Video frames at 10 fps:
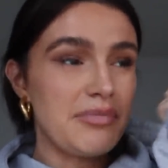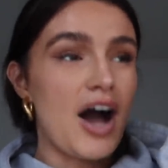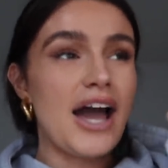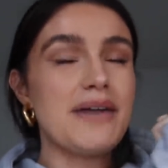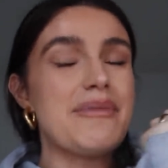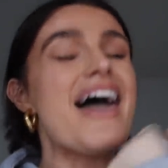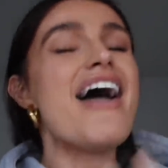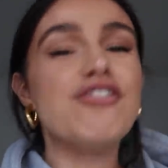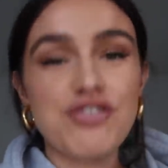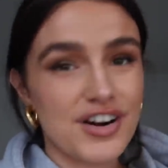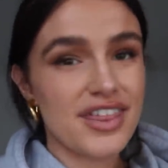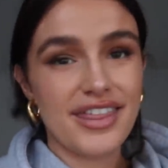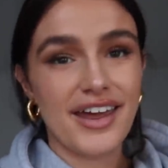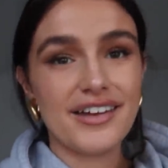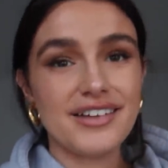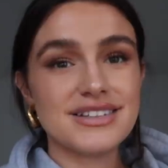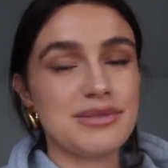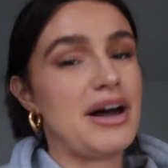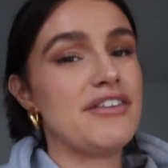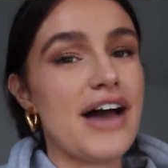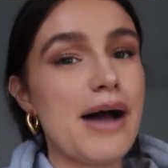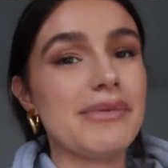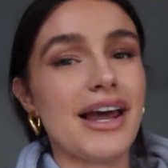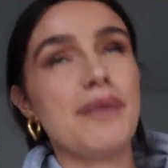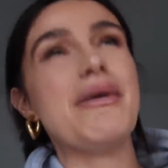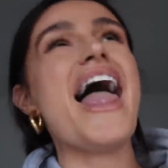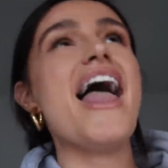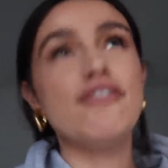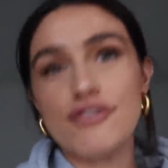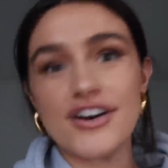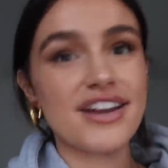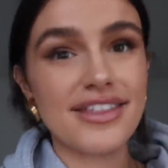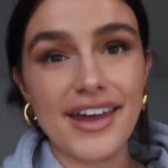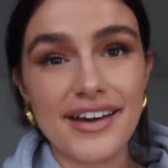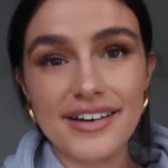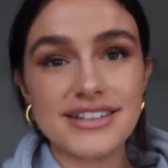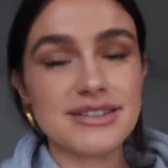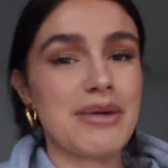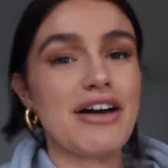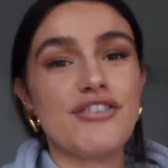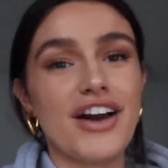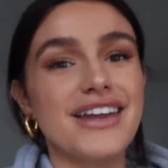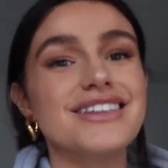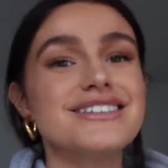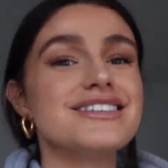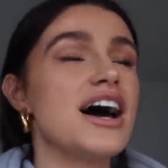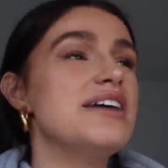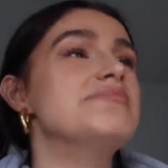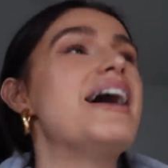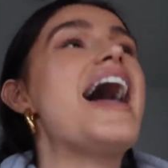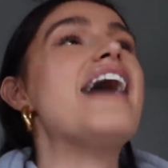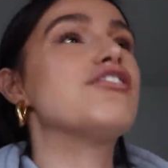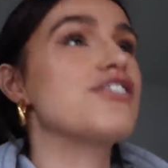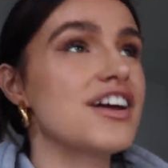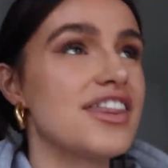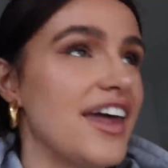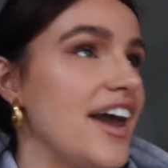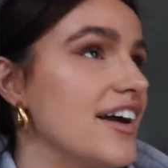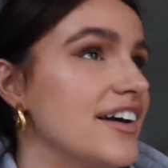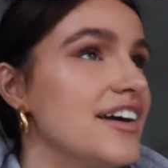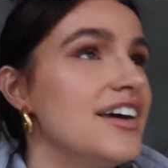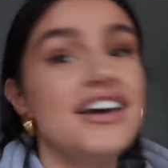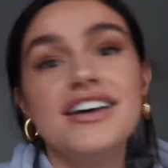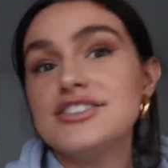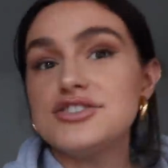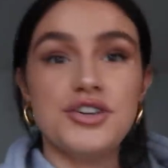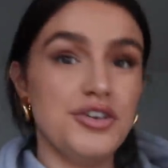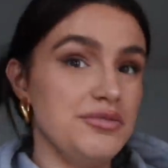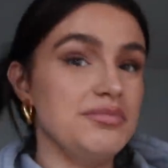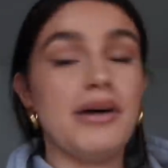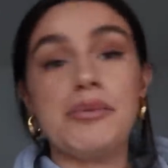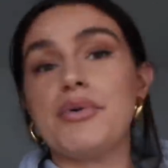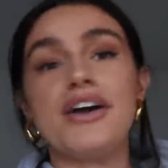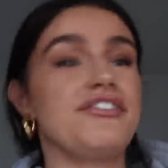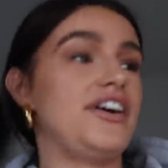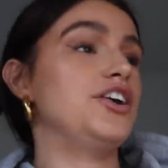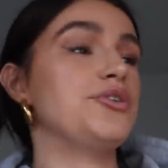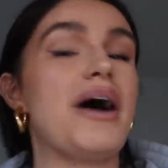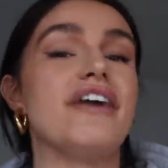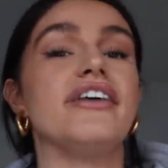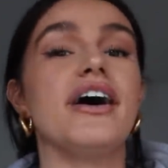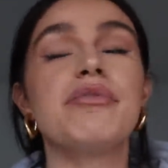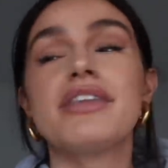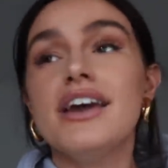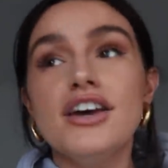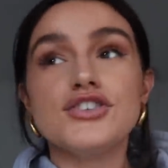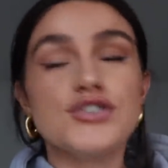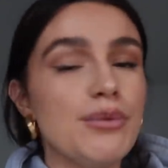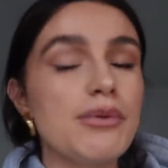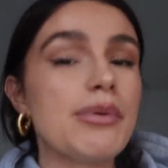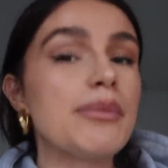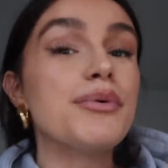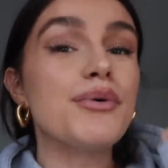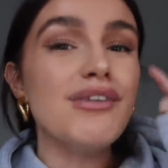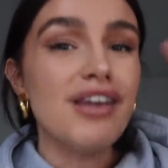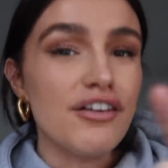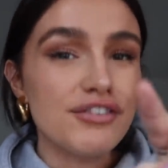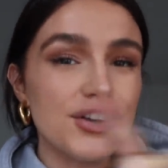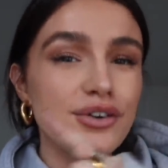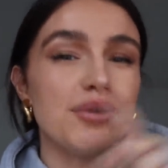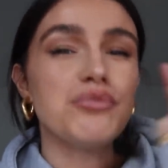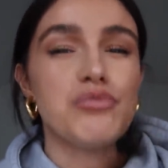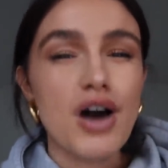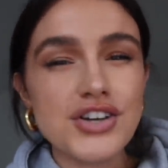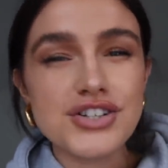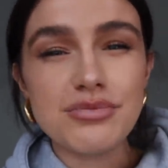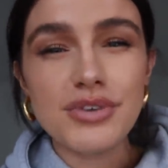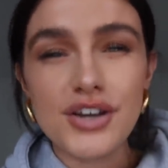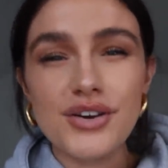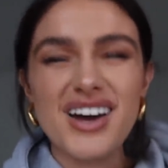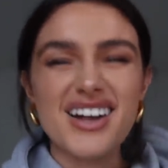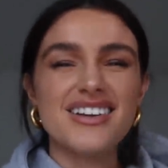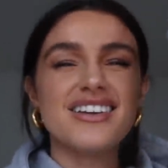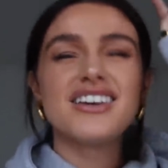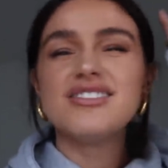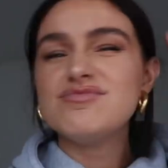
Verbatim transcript: I am everything to my family, I'm everything to my friends, I'm everything to my boyfriend or whatever. So many people love you and worship you, and